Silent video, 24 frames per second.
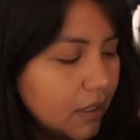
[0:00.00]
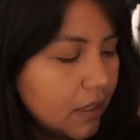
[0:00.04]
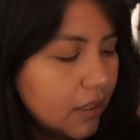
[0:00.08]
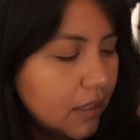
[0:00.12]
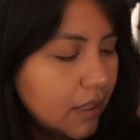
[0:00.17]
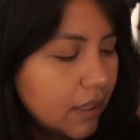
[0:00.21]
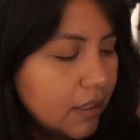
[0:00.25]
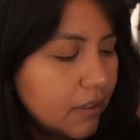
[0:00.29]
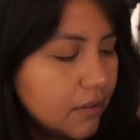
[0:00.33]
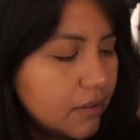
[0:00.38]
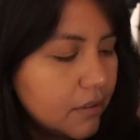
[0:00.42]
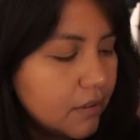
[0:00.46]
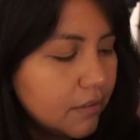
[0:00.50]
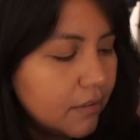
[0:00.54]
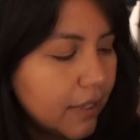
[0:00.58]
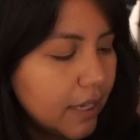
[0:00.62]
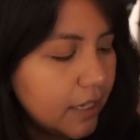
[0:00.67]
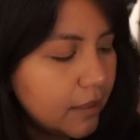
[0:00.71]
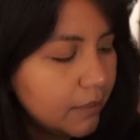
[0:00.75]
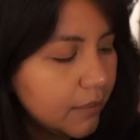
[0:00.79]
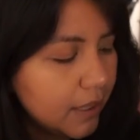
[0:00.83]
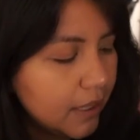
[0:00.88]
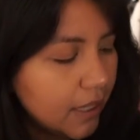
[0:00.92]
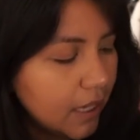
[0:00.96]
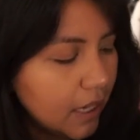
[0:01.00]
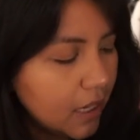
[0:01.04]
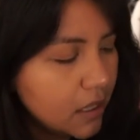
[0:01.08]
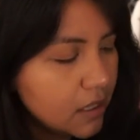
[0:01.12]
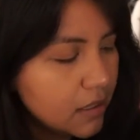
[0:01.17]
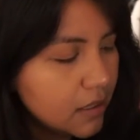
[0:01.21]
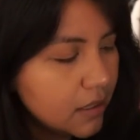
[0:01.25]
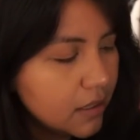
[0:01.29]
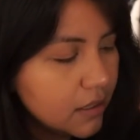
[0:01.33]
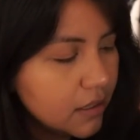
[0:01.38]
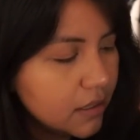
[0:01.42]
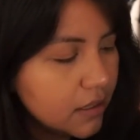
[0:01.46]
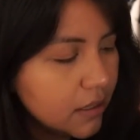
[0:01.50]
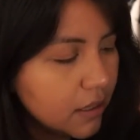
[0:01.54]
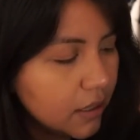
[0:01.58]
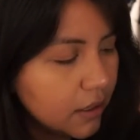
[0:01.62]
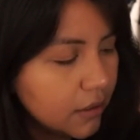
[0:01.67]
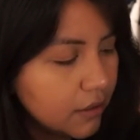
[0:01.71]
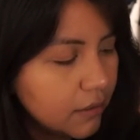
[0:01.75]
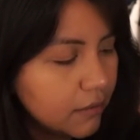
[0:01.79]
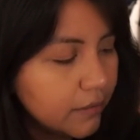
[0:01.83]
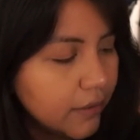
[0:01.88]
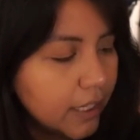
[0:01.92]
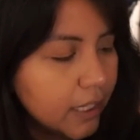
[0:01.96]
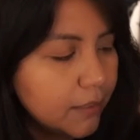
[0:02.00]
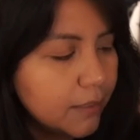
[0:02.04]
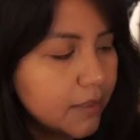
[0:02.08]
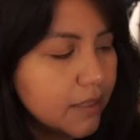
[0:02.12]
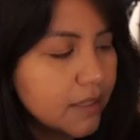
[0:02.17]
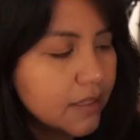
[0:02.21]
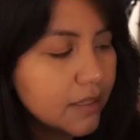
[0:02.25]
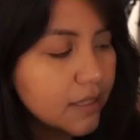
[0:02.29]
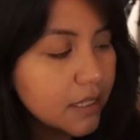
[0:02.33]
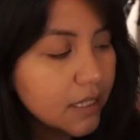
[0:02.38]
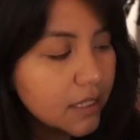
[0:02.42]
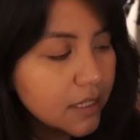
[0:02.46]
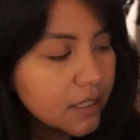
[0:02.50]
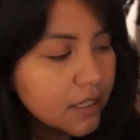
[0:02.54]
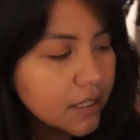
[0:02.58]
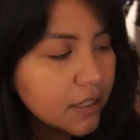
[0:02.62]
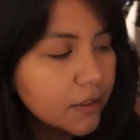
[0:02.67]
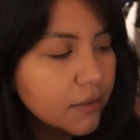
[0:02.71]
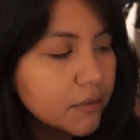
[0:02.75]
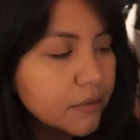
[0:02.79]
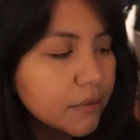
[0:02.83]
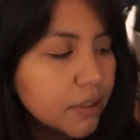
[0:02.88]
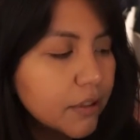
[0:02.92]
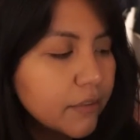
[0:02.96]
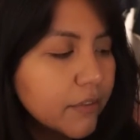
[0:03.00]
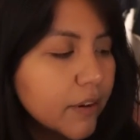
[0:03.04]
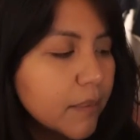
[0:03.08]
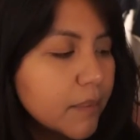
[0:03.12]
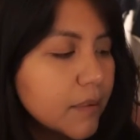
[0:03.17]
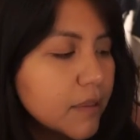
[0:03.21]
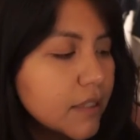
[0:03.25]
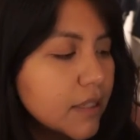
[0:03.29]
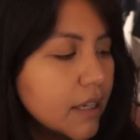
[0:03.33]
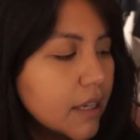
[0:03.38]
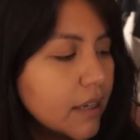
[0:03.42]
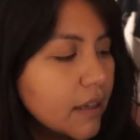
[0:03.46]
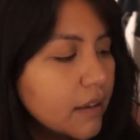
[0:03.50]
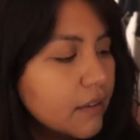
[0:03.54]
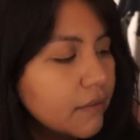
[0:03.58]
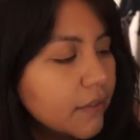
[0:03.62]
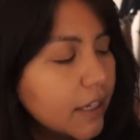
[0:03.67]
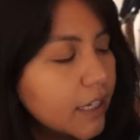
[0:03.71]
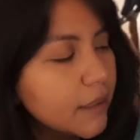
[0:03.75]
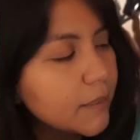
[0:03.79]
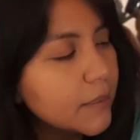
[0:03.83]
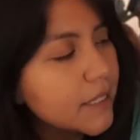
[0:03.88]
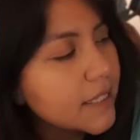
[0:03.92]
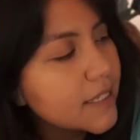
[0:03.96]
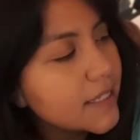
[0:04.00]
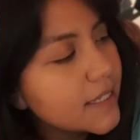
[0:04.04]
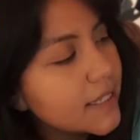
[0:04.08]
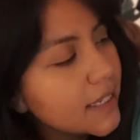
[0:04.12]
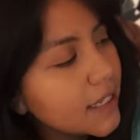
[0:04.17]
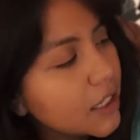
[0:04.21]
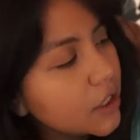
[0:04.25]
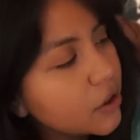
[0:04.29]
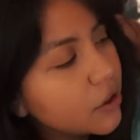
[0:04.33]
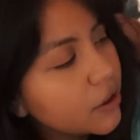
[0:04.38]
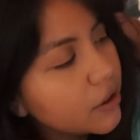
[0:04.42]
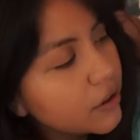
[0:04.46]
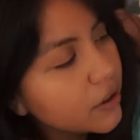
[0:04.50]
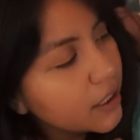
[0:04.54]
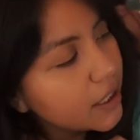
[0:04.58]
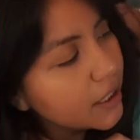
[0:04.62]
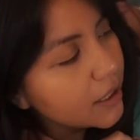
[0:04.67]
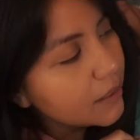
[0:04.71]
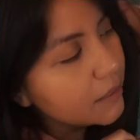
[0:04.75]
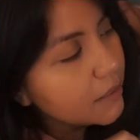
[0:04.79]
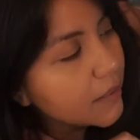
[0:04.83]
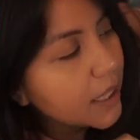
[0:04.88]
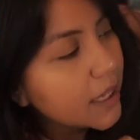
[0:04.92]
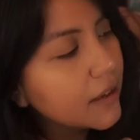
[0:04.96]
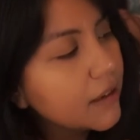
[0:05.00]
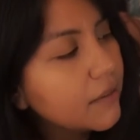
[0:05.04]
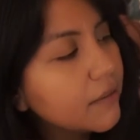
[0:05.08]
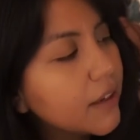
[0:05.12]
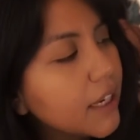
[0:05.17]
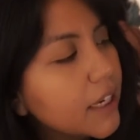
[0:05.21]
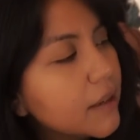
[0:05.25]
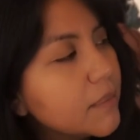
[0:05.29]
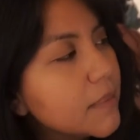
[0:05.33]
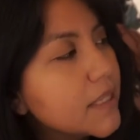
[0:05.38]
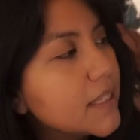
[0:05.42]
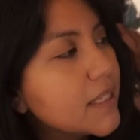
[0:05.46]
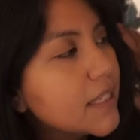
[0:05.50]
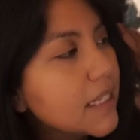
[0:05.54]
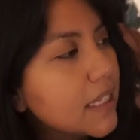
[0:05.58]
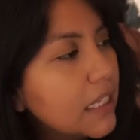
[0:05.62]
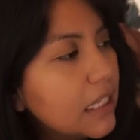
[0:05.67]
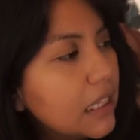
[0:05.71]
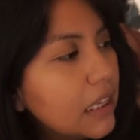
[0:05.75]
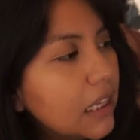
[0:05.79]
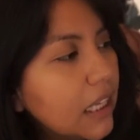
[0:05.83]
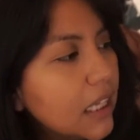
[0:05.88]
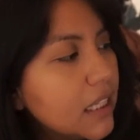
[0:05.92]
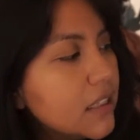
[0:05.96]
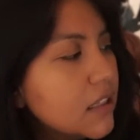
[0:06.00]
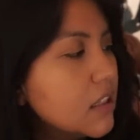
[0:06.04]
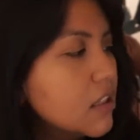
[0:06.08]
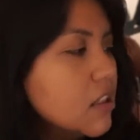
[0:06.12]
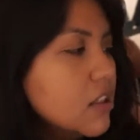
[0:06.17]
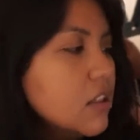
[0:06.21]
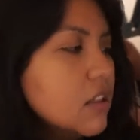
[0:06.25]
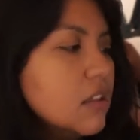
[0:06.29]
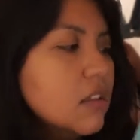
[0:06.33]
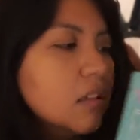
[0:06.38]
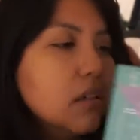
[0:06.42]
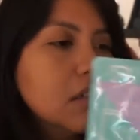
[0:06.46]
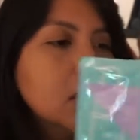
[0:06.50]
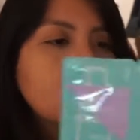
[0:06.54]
All right, there's a vitamin AC serum, vitamin C serum 25%, vitamin C cream, and a vitamin C cleanser.